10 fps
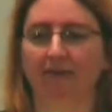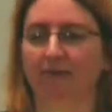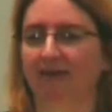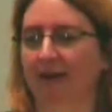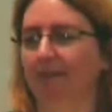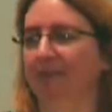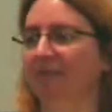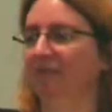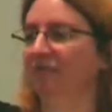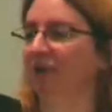We've had
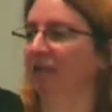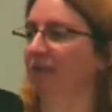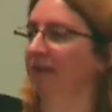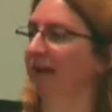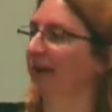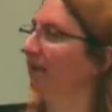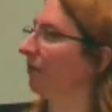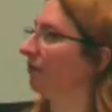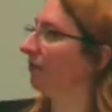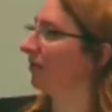pieces of software that kind of go
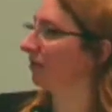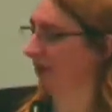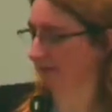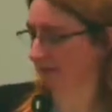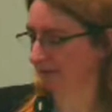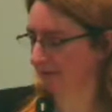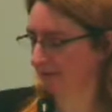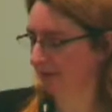through this process.